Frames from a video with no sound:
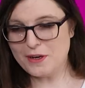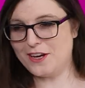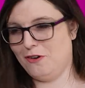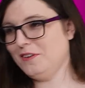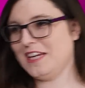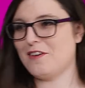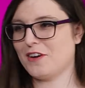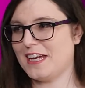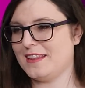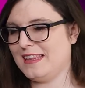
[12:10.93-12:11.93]
We only
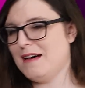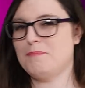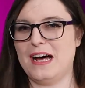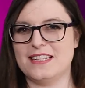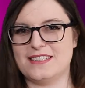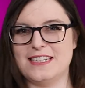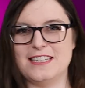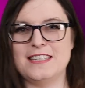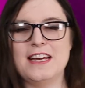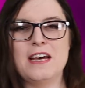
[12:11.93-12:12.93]
ever get
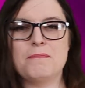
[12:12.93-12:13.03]
lambasted